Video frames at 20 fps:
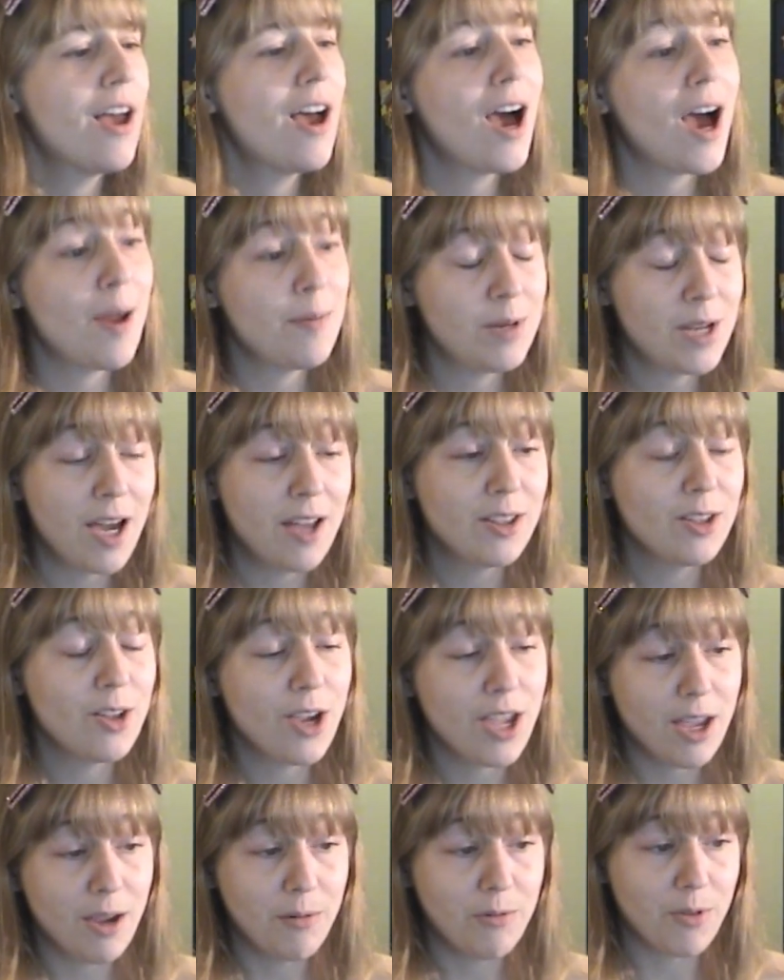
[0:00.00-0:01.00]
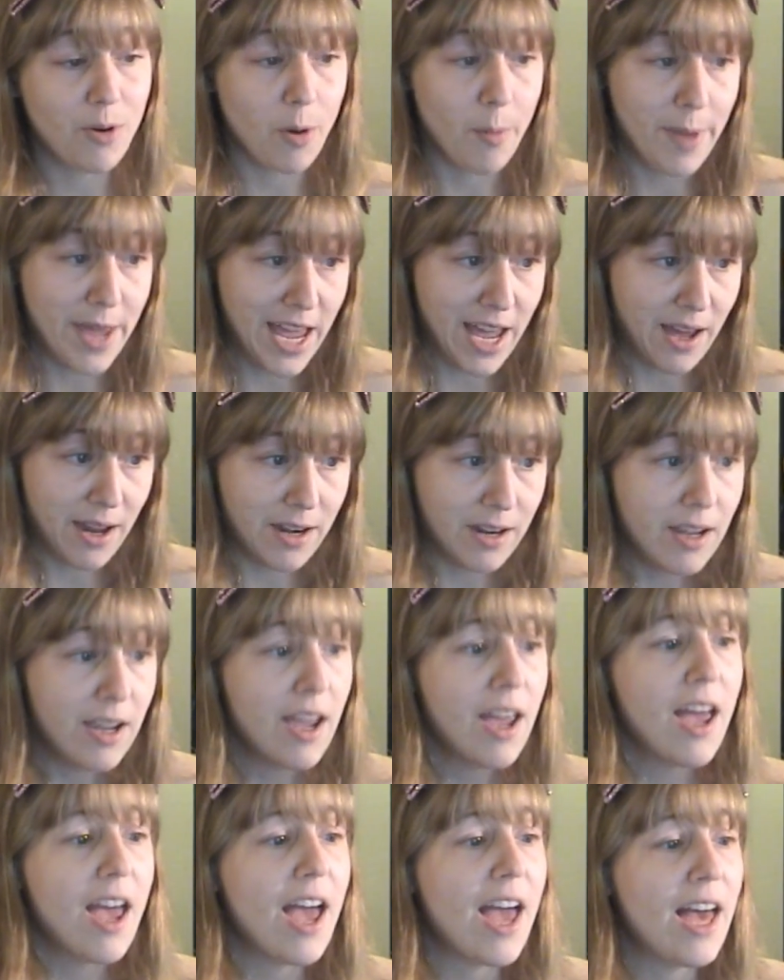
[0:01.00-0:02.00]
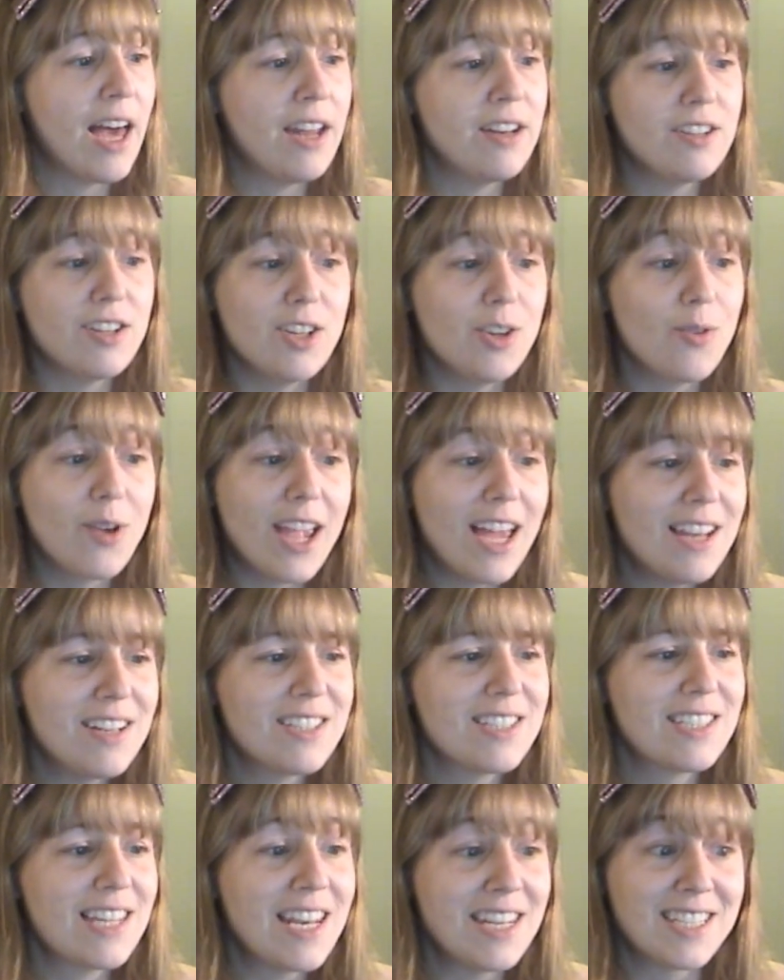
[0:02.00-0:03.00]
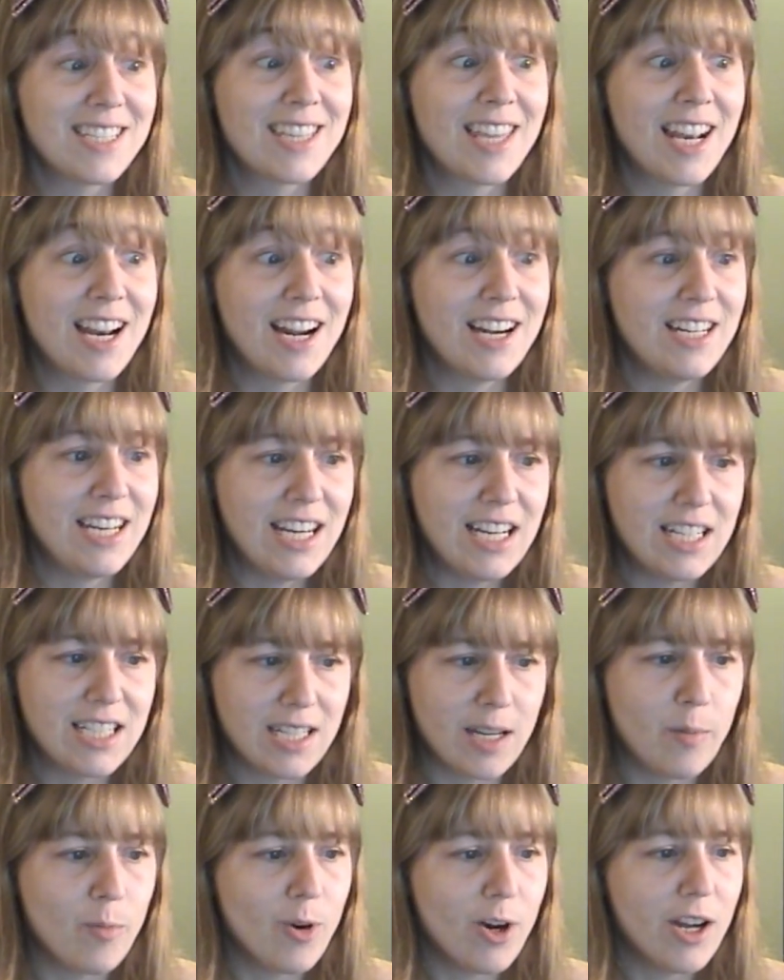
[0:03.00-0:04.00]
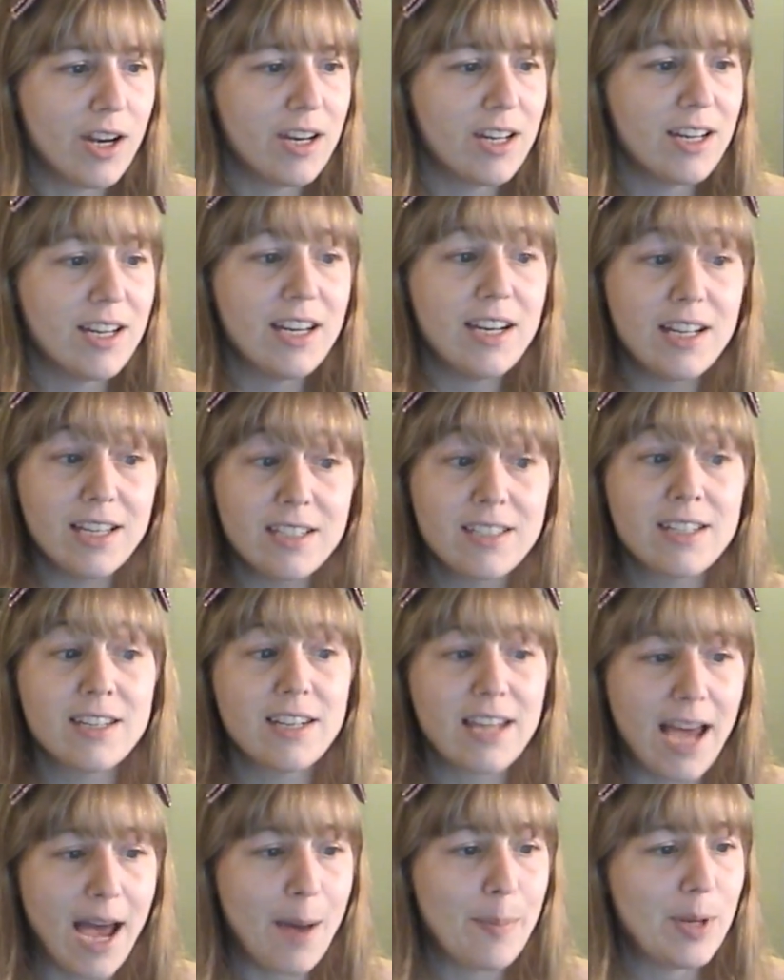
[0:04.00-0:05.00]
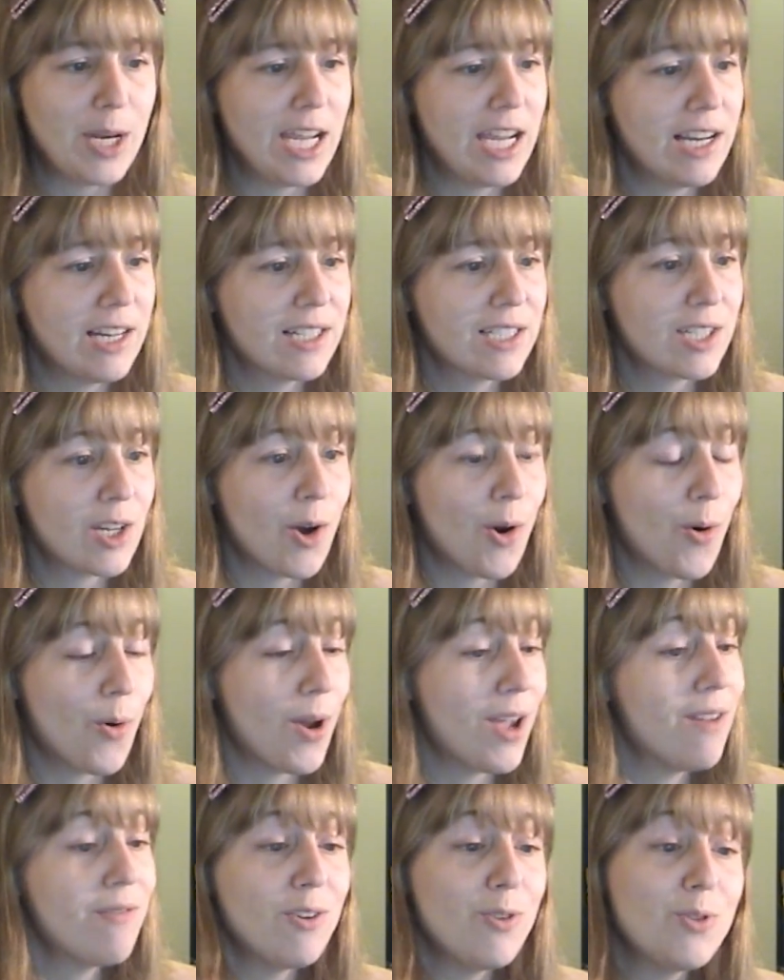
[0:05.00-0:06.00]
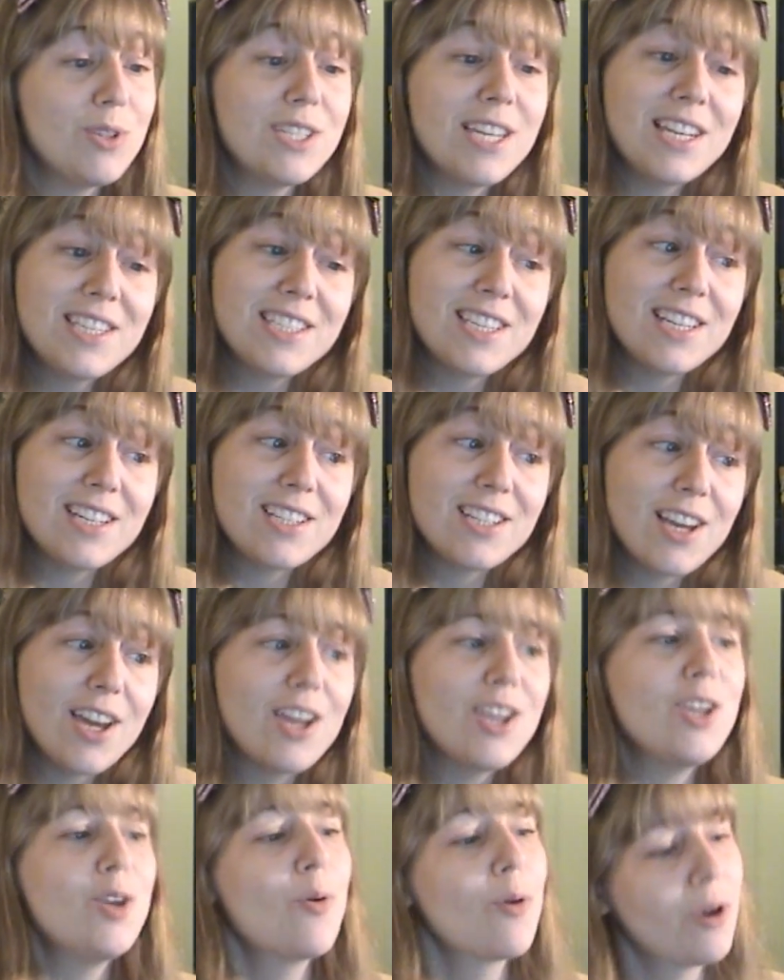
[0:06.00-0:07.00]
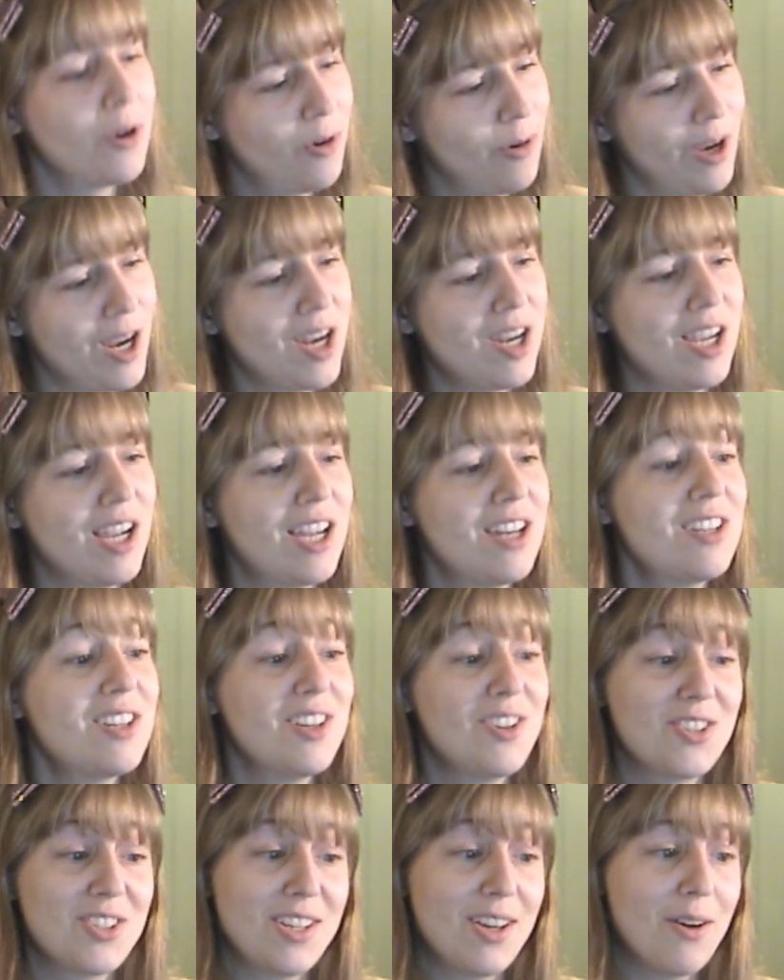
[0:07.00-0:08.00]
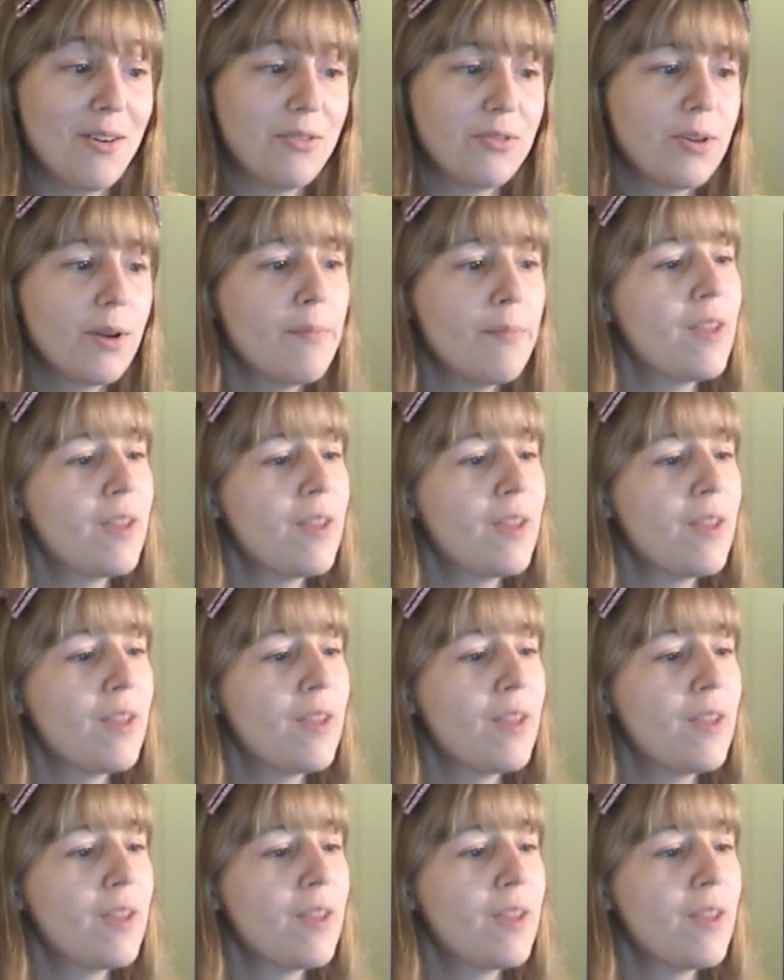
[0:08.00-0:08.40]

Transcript: I'm not looking for a man, and you can't sense that I need someone. It isn't happening, so if you sense it, you are creating it yourself.